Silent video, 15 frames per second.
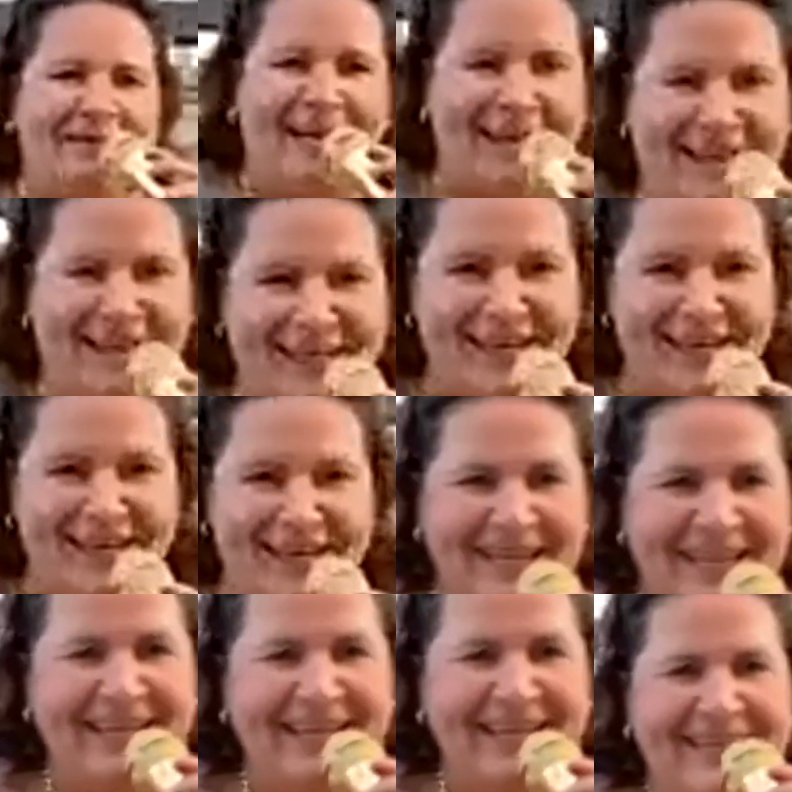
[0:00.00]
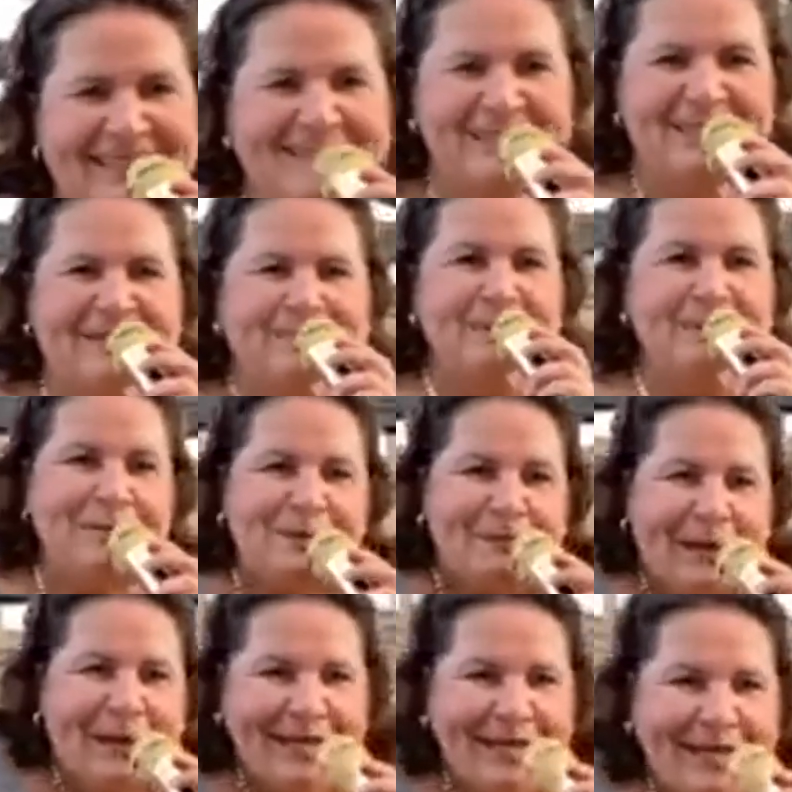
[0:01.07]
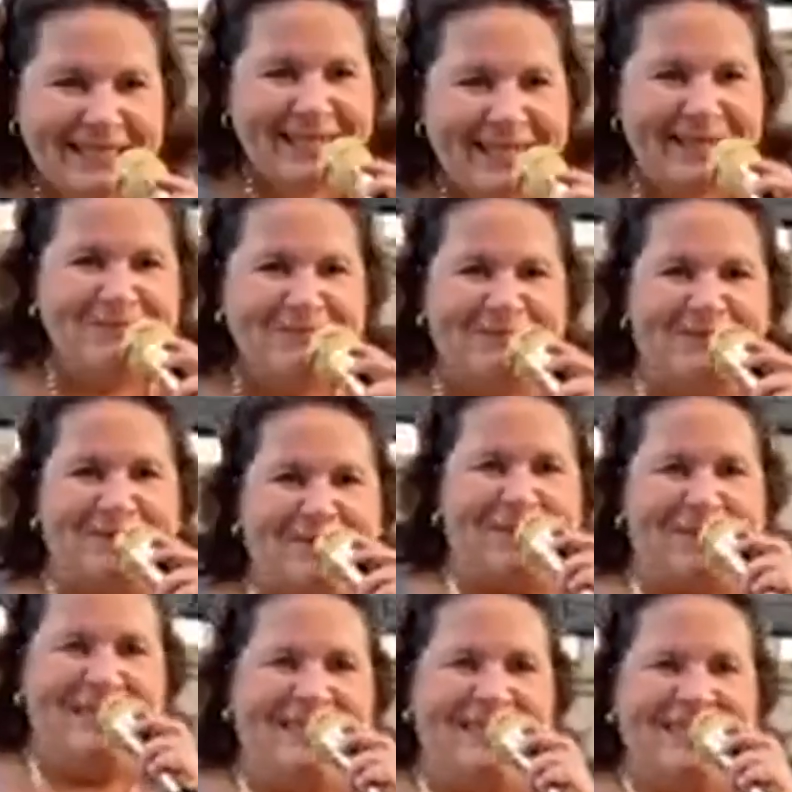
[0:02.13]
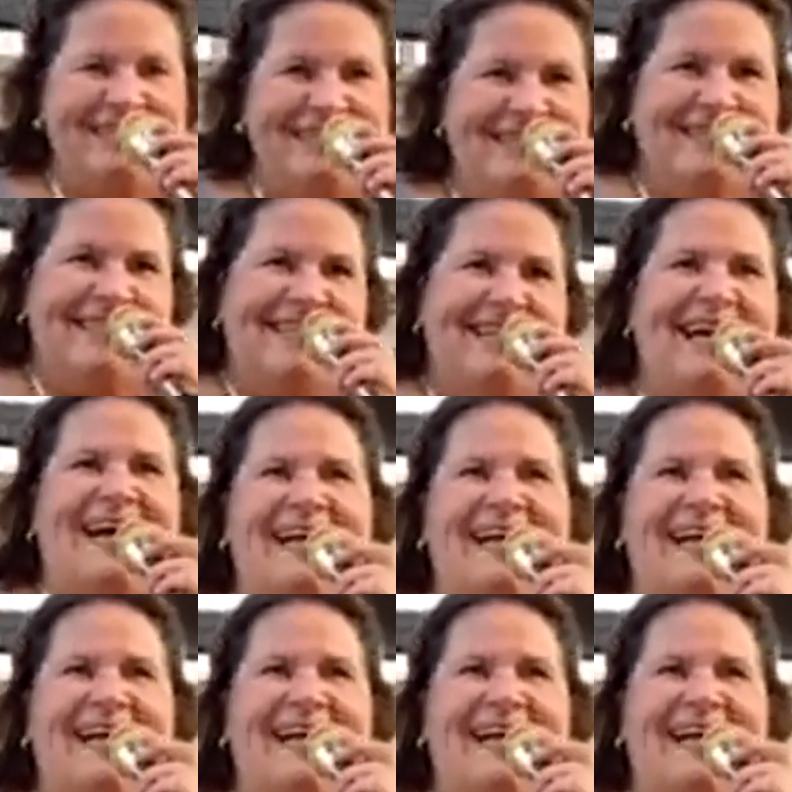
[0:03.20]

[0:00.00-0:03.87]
to have it on. What would you pan down for? God,